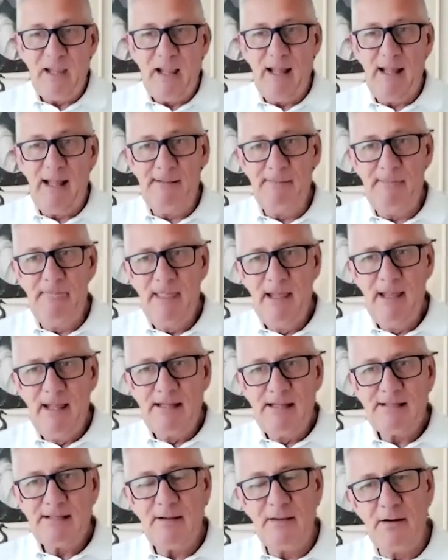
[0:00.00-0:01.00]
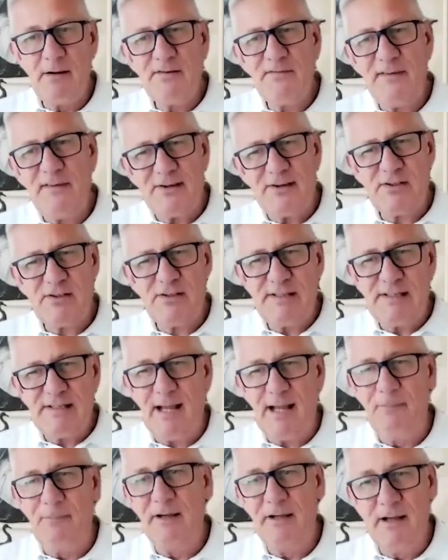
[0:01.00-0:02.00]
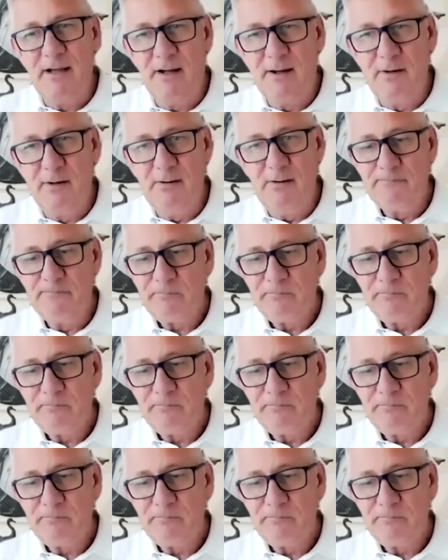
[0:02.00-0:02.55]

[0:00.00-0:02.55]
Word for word: So those fashions come and go.